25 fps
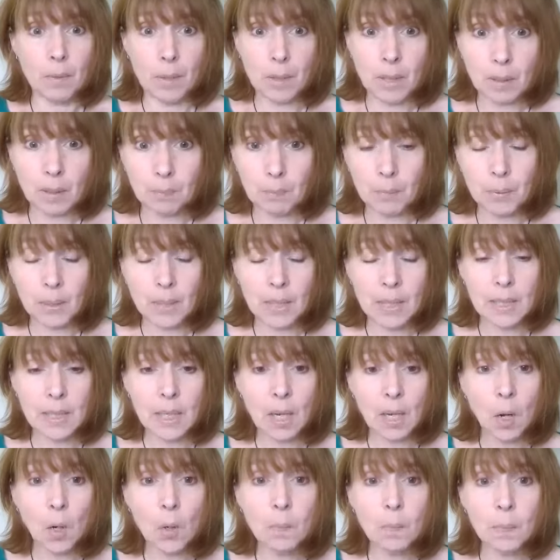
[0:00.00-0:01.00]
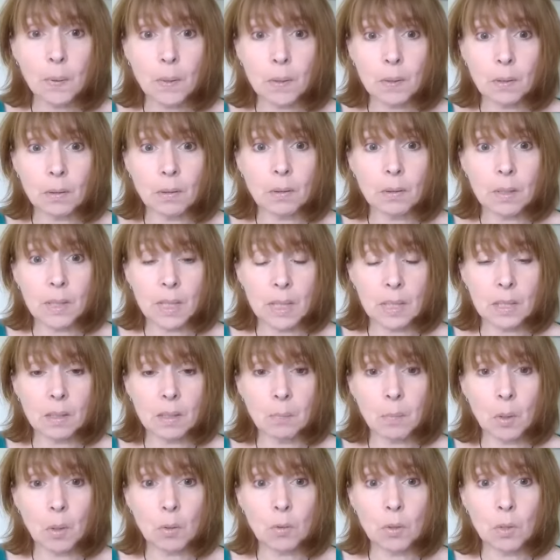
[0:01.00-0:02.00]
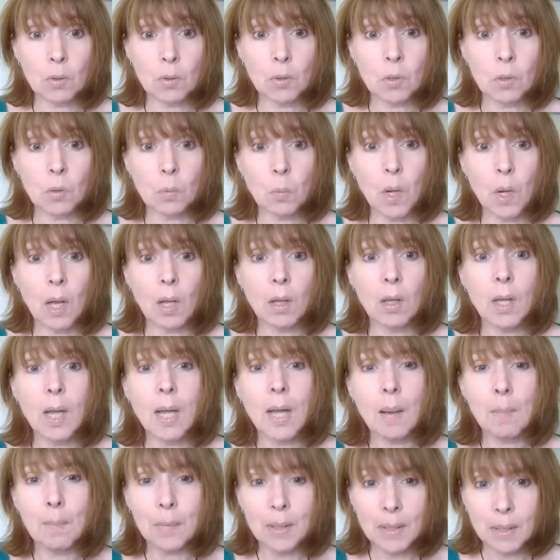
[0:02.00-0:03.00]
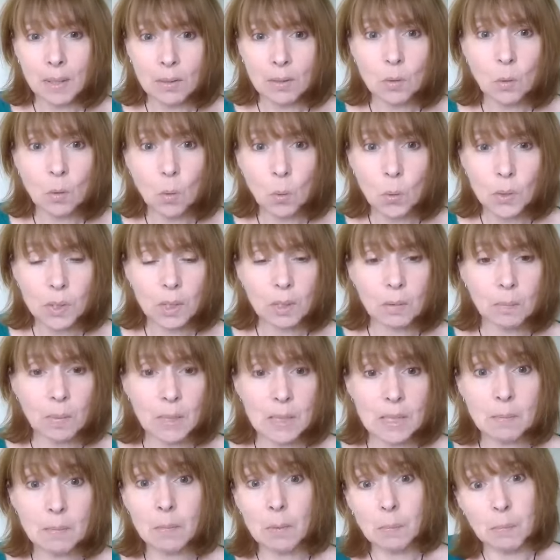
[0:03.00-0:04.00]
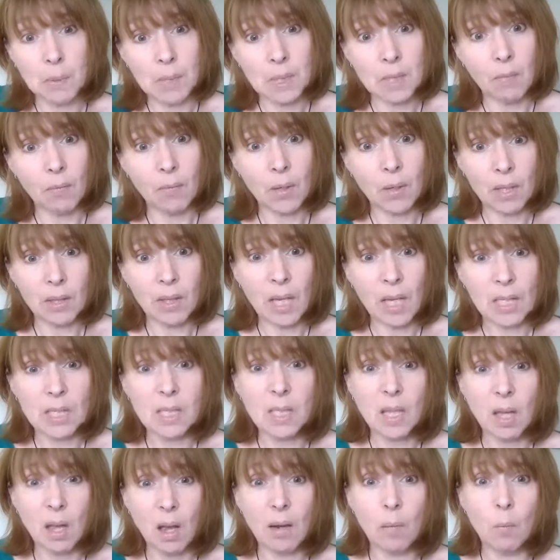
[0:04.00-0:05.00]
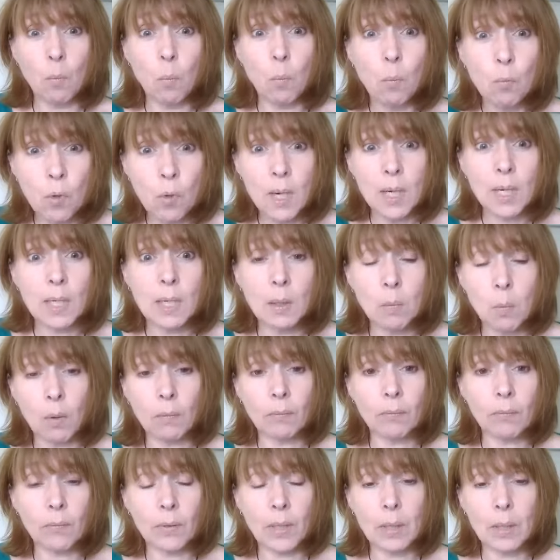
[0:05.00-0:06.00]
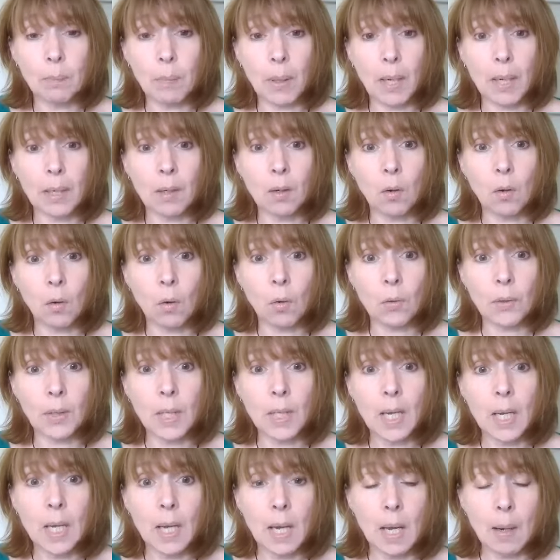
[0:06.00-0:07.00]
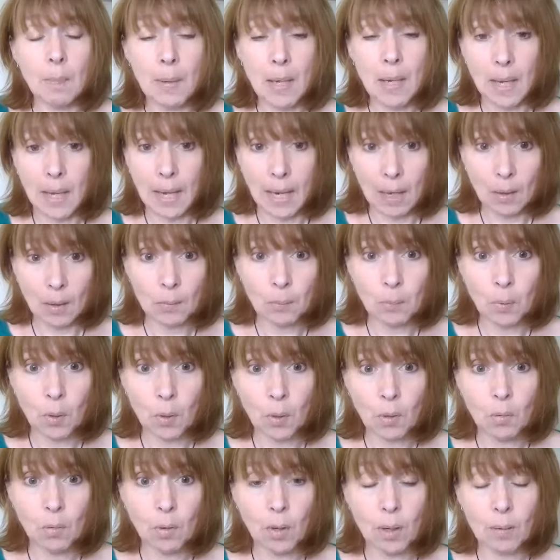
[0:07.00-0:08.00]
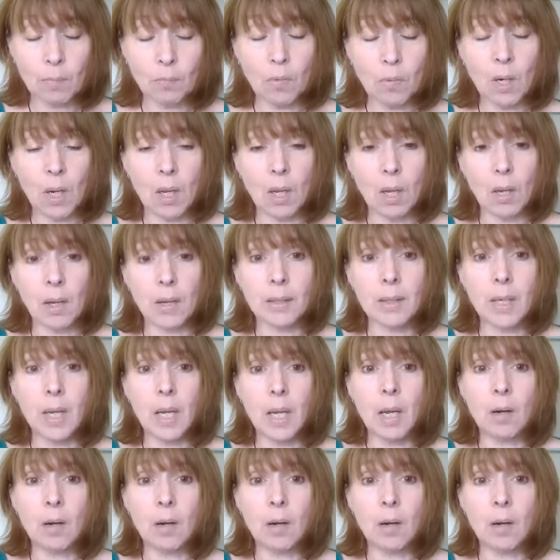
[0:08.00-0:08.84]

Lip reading: completely open testimonials as well, but there's always going to be some specific things that I really want feedback on, about how the program ran,